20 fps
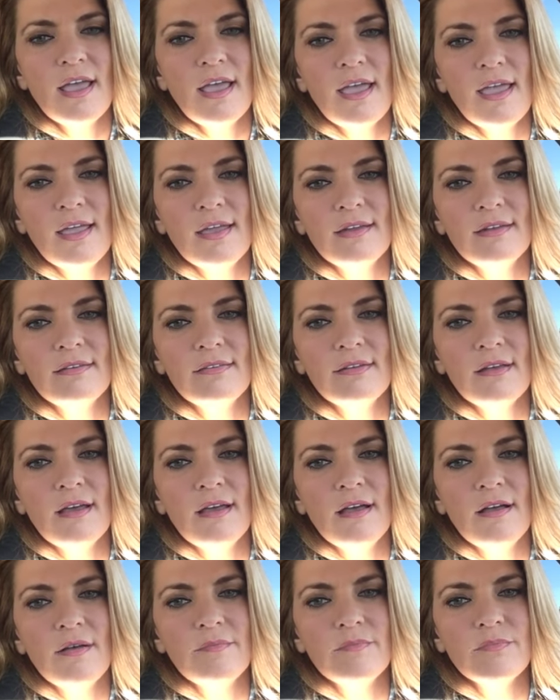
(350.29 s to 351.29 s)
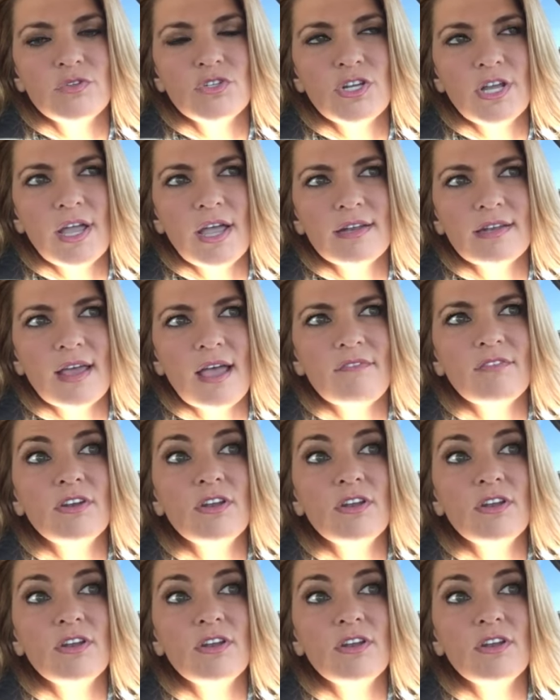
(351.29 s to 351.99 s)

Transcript: and she had to have